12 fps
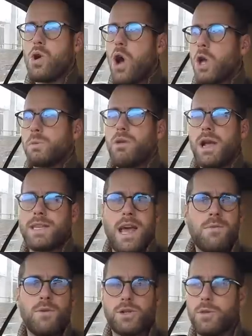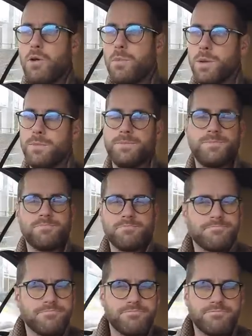cars break down, what's your
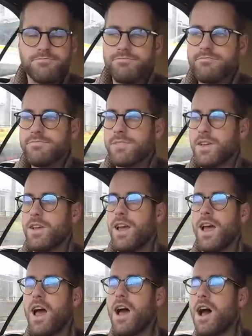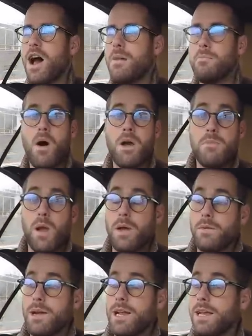problem? Uh, mind
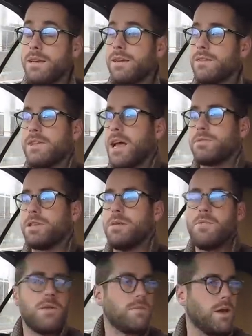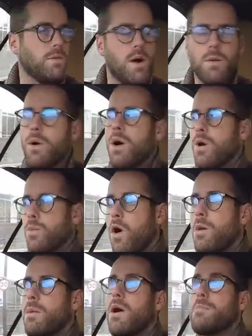blowing, really. Absolutely mind blowing. What,
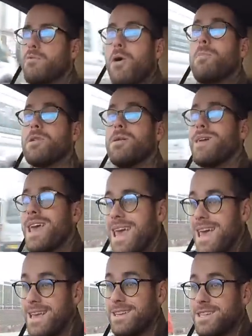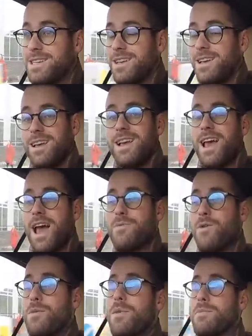what my problem is, and
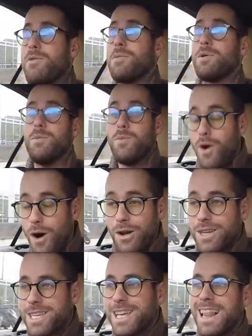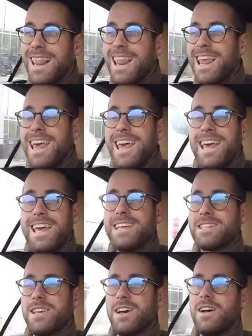what my problem was,
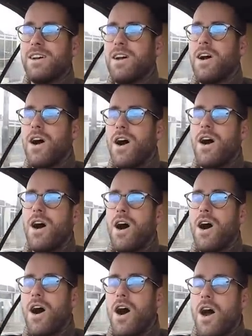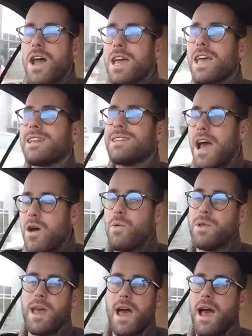is that I dealt
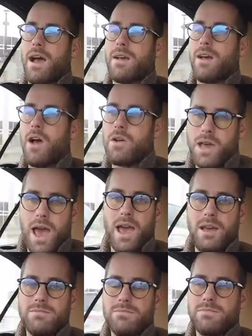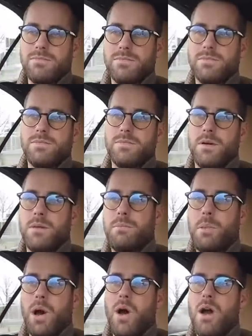with that okay,
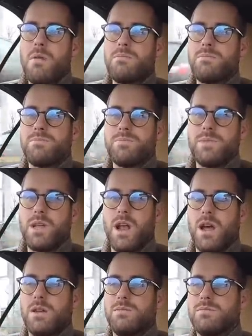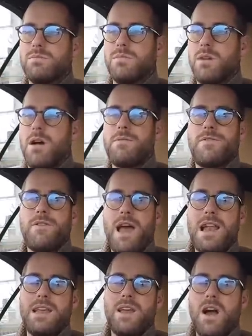but I'm, you know, a
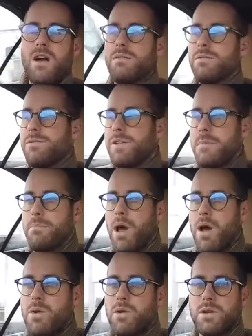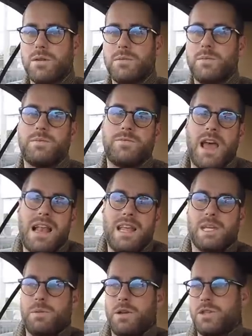fairly young, fit bloke, fairly
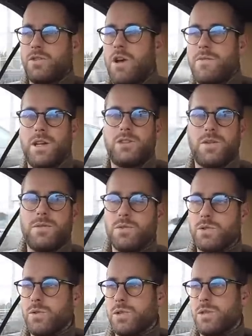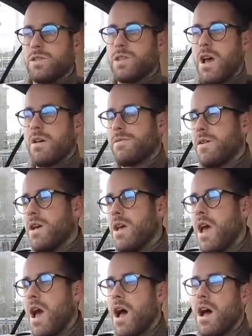experienced driver, driven all sorts of stuff.
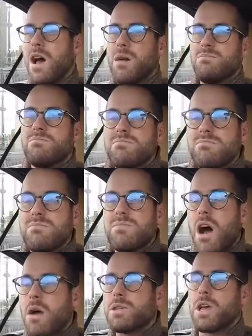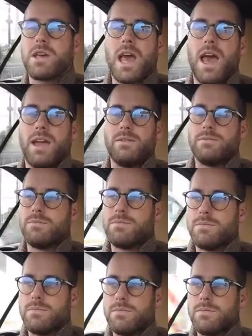Um, I was okay.
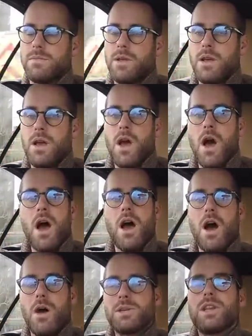I was